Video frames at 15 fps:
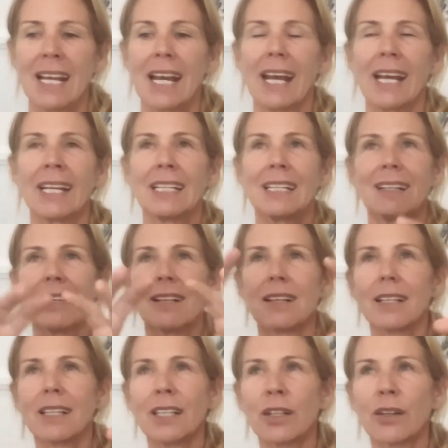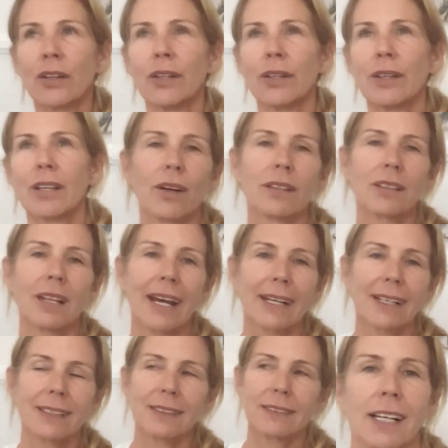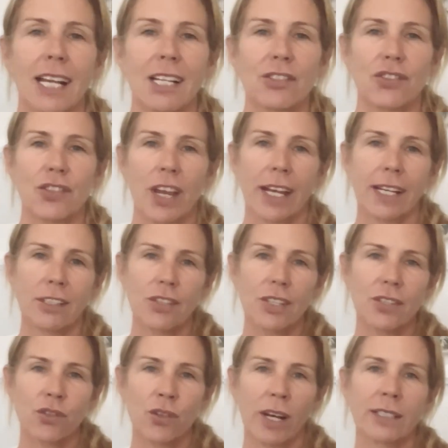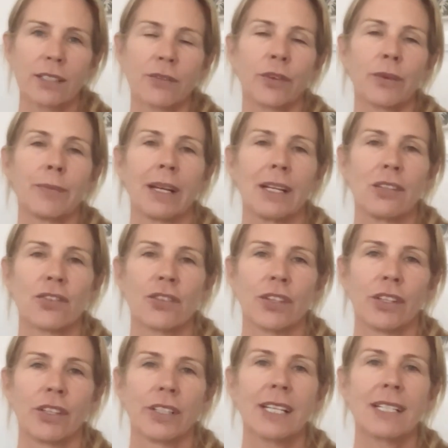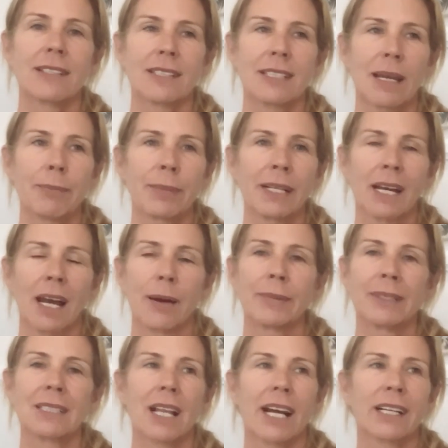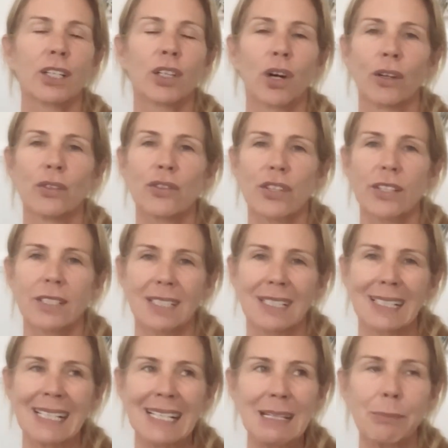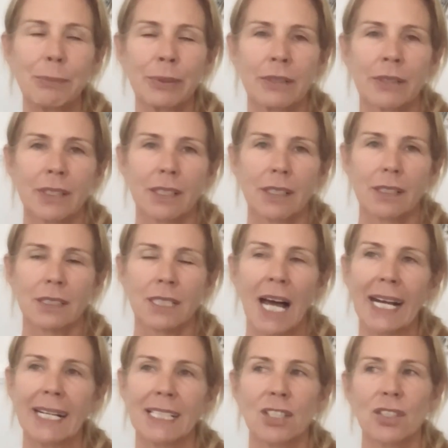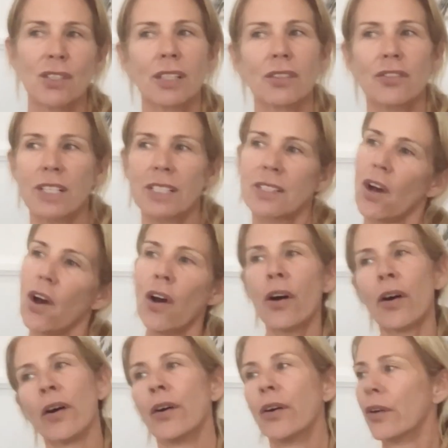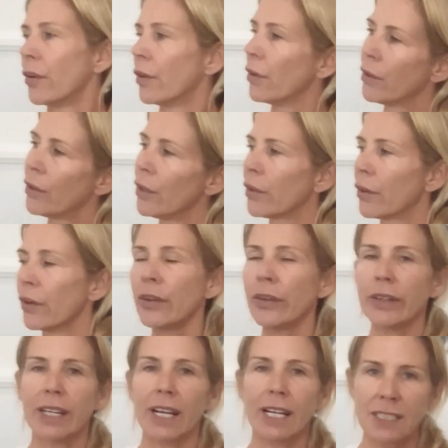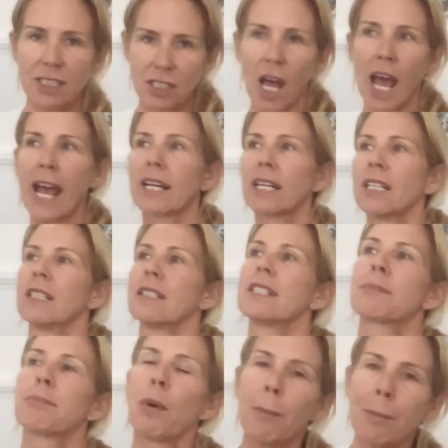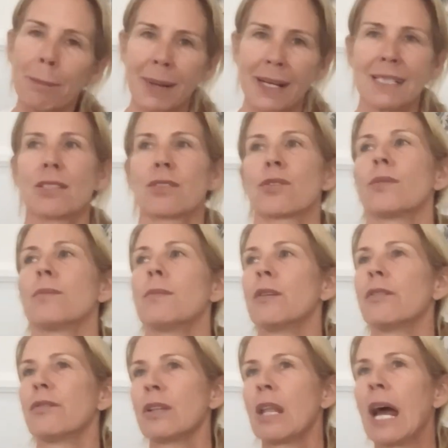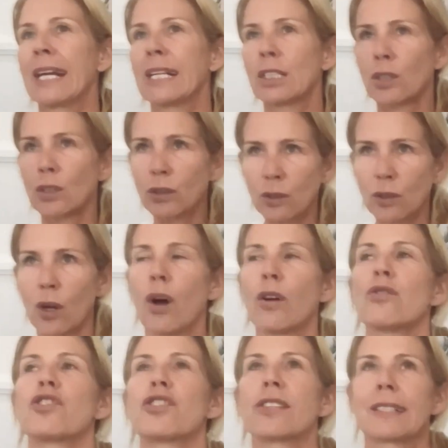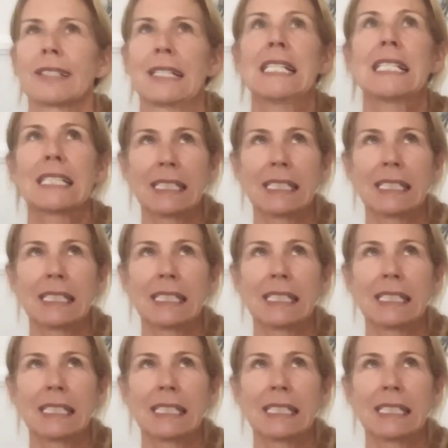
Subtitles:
And, it's change, it's transformation, it's stepping up. It's like a conscious leap. It's not just, it's this momentum of consciousness